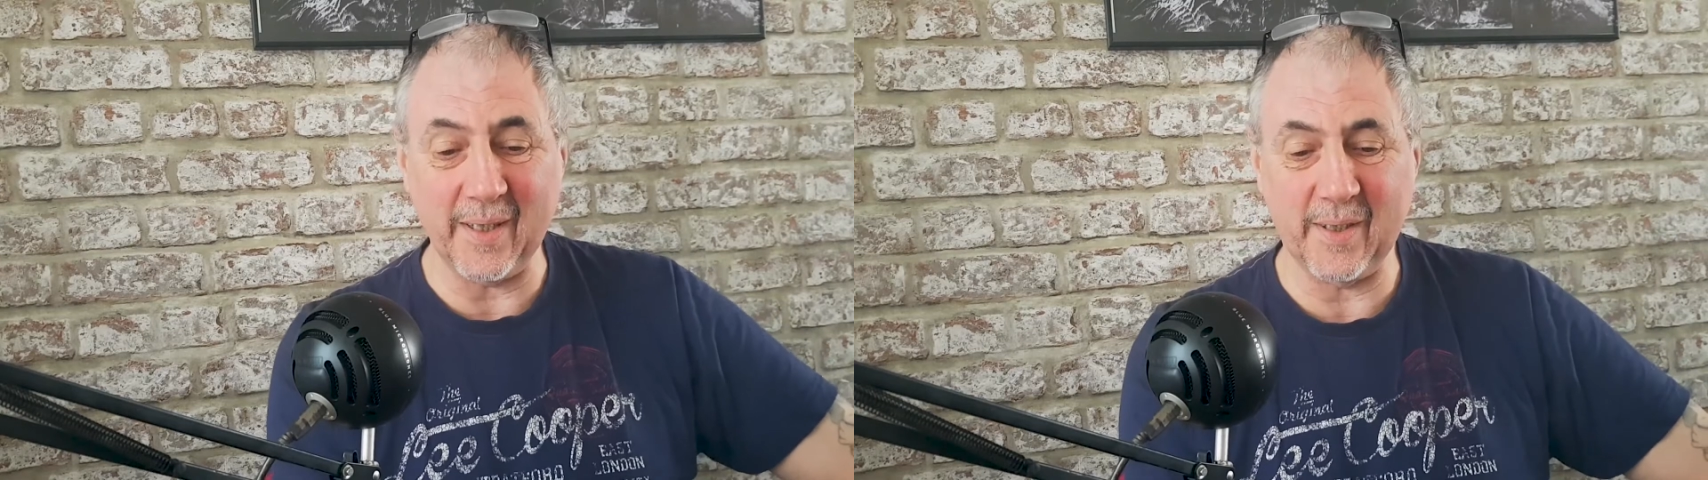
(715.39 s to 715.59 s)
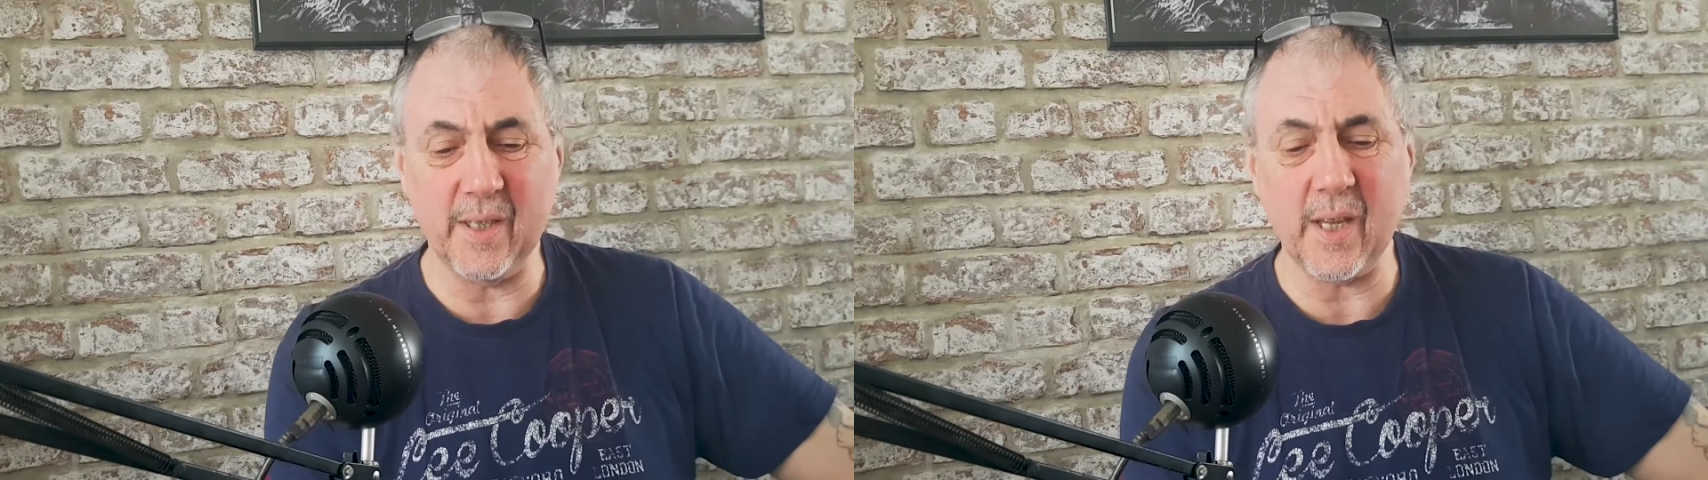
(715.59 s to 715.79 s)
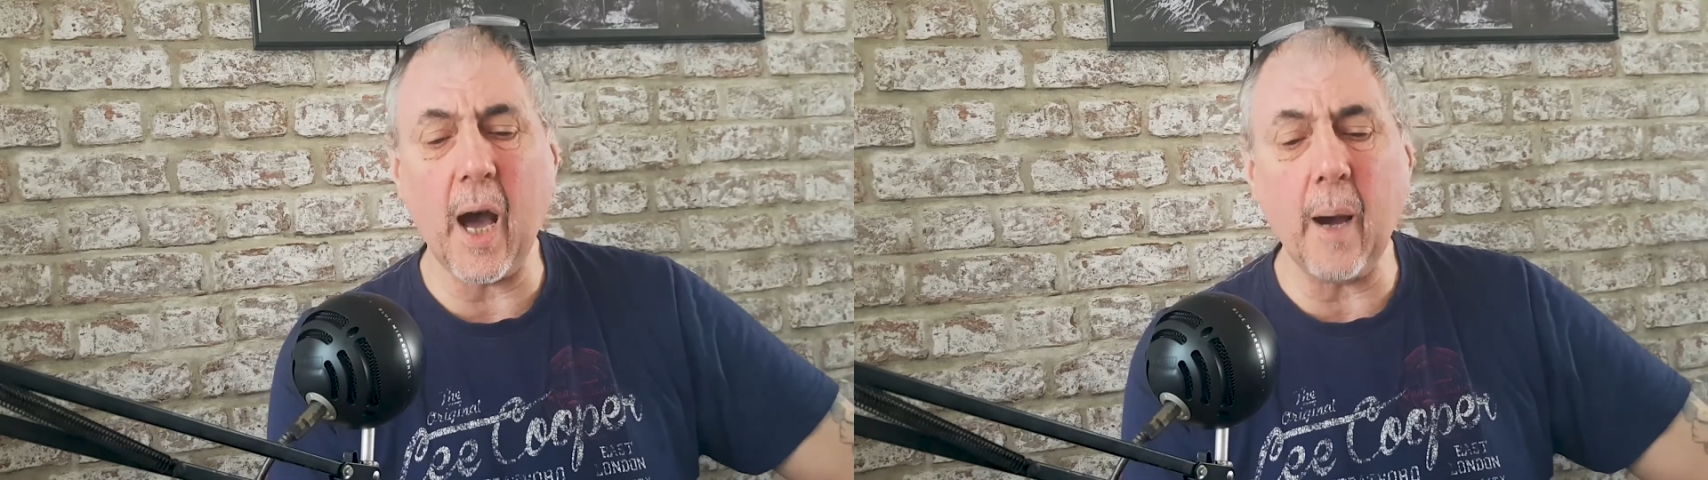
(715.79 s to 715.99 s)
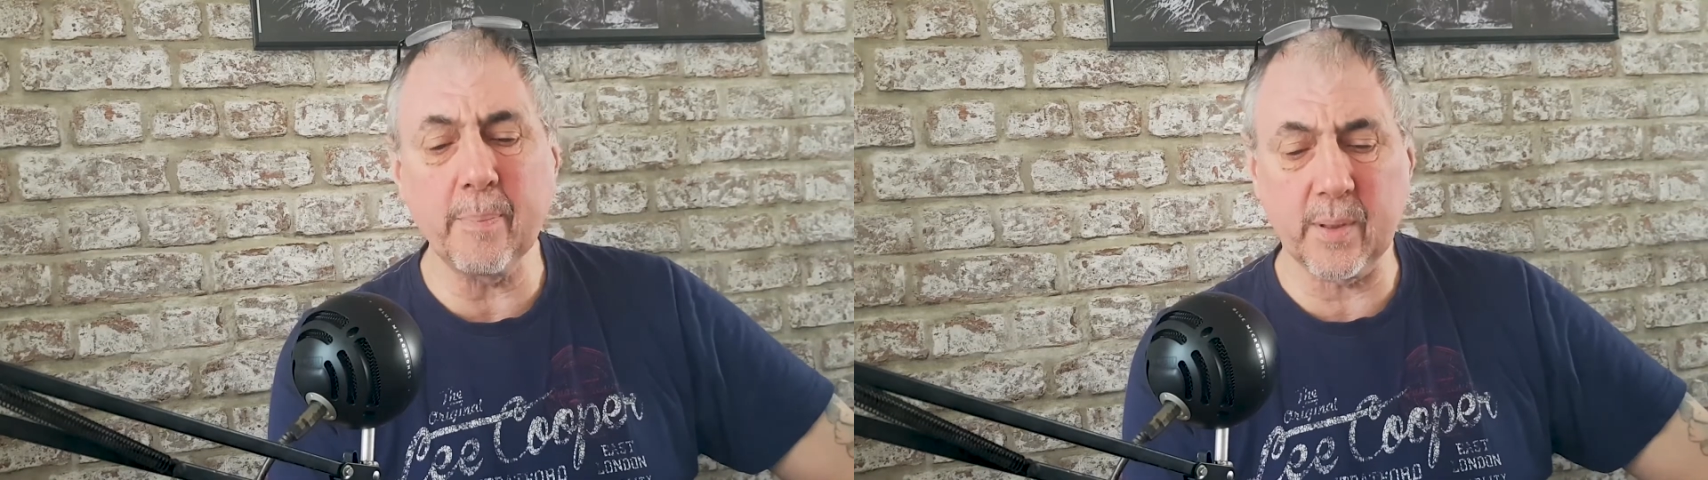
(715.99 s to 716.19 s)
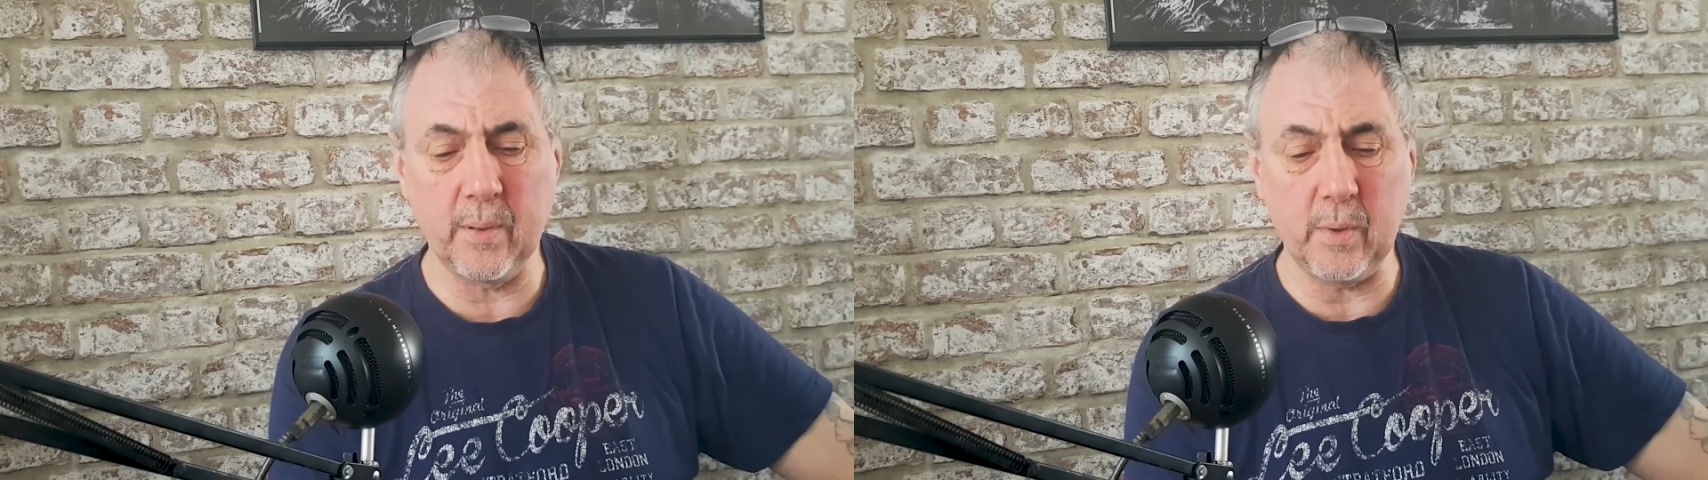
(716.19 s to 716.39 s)
It's
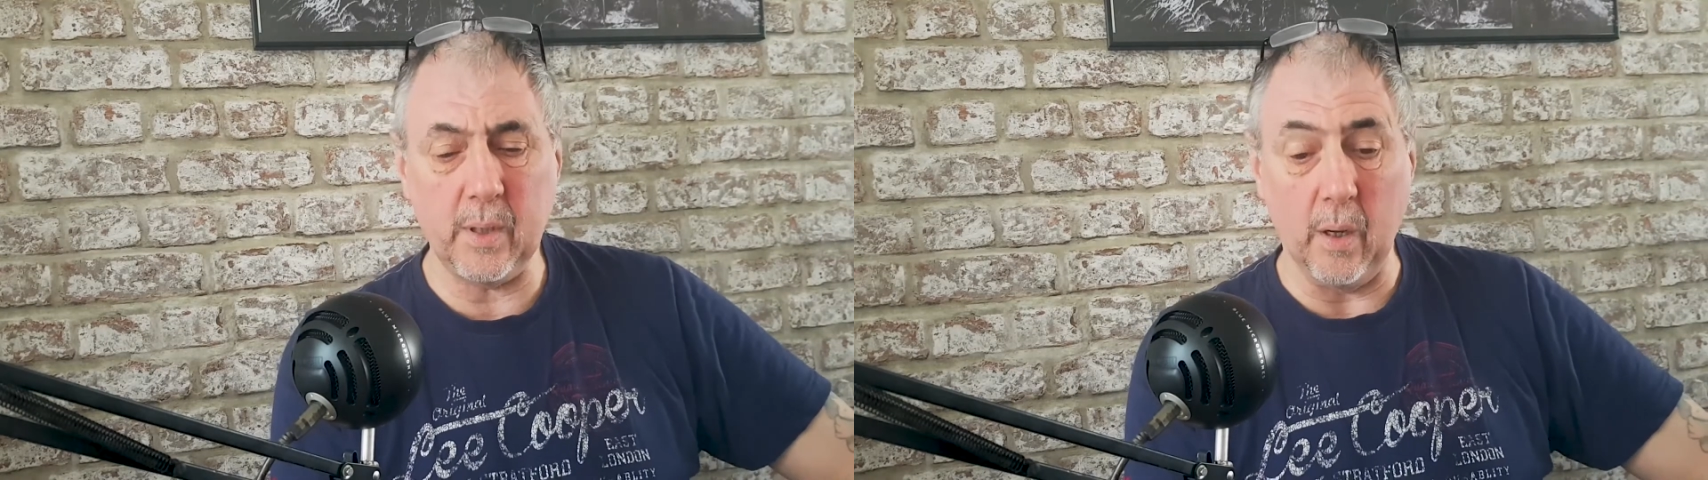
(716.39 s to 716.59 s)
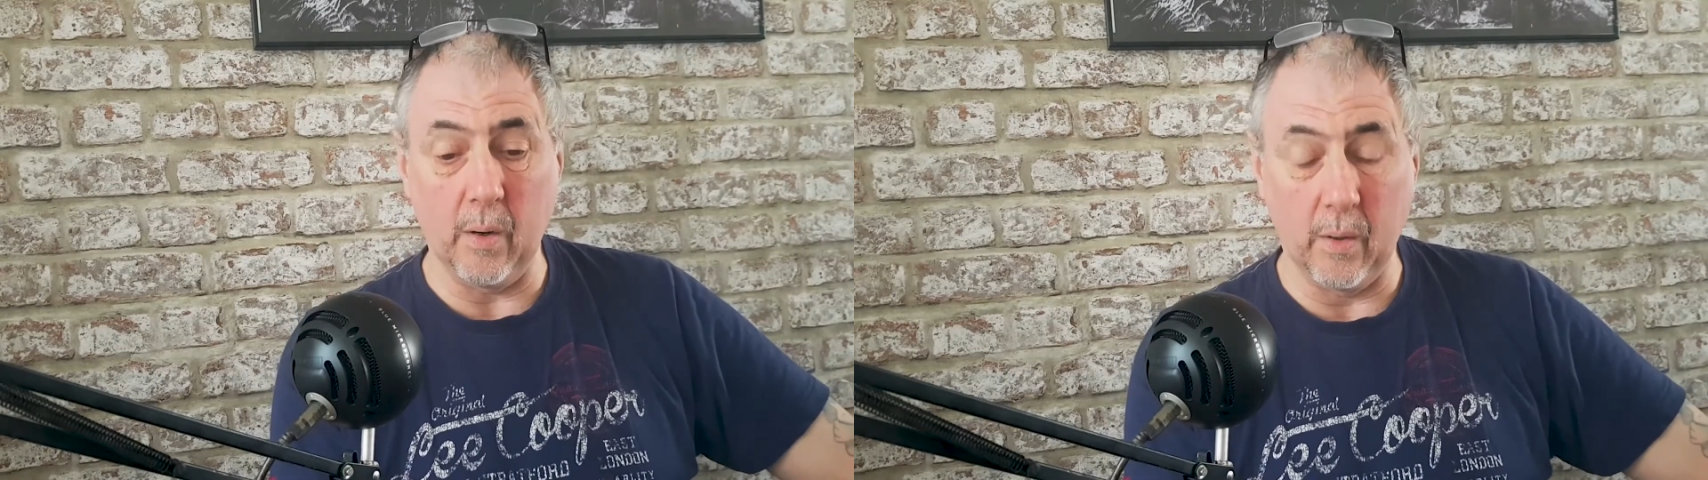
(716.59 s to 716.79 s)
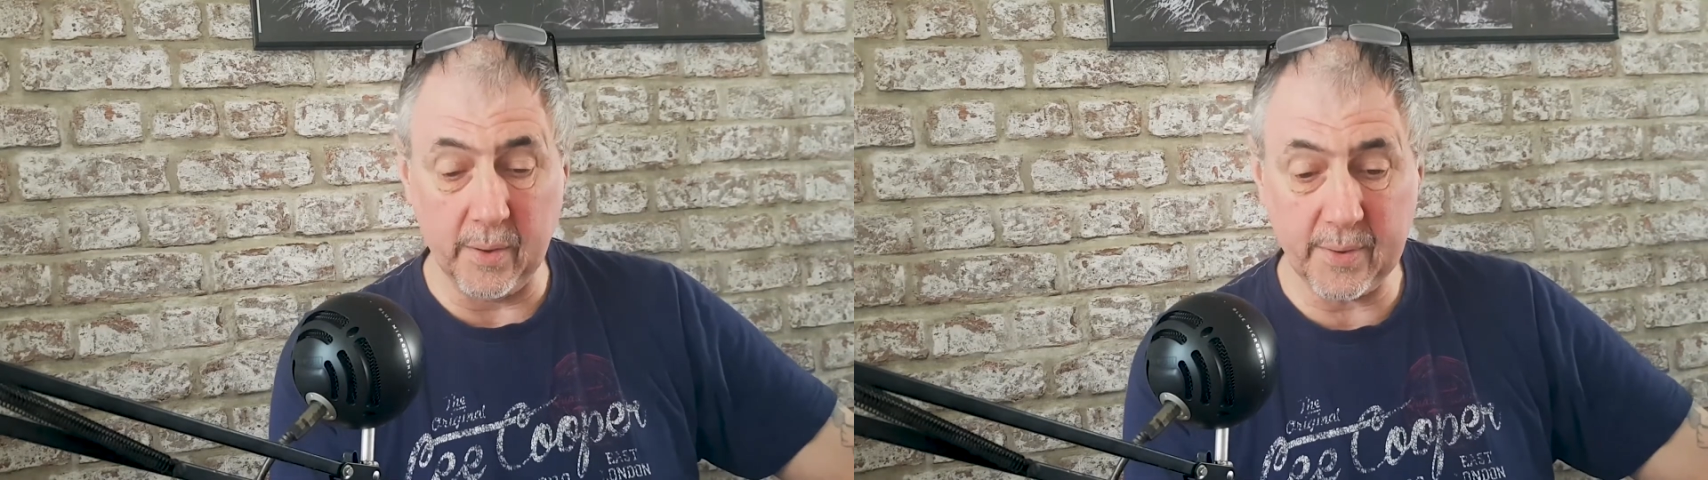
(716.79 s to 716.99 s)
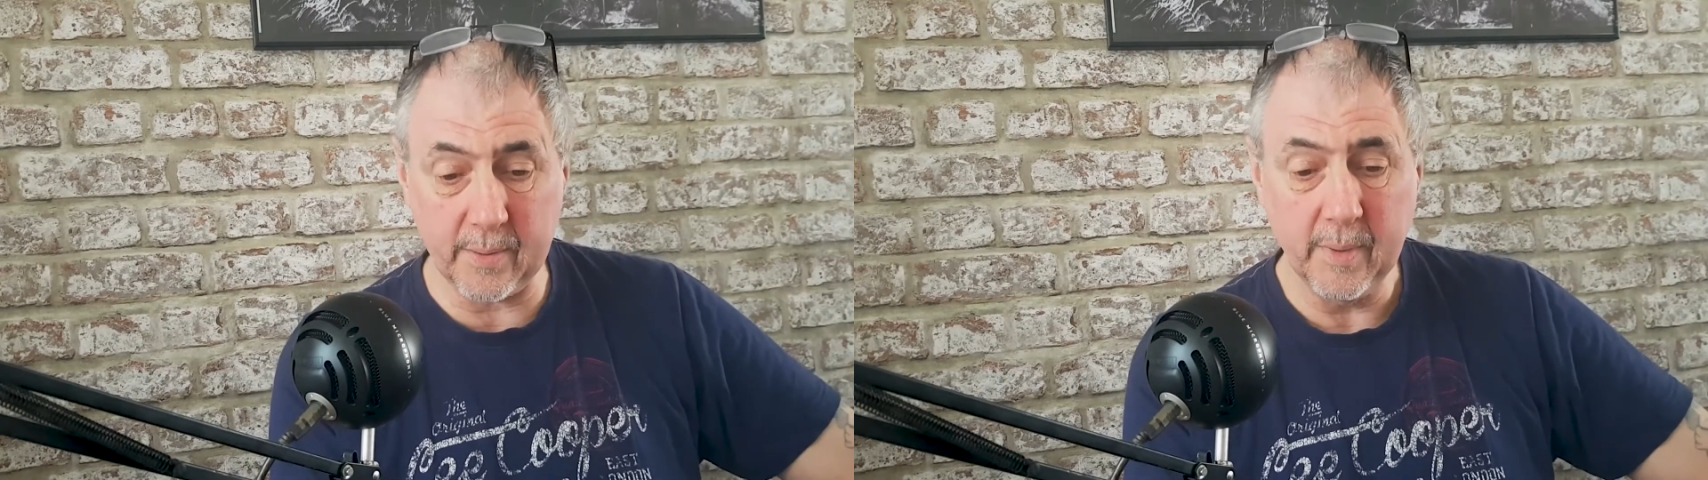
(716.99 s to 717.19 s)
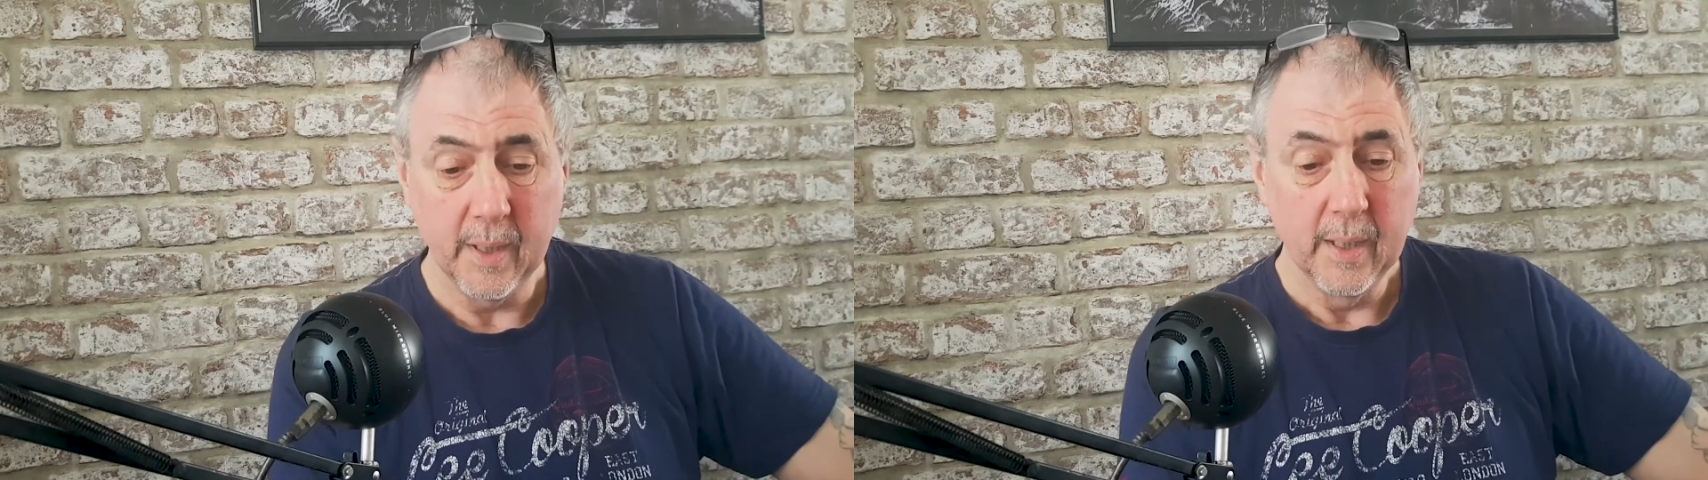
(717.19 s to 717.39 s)
absolutely awesome.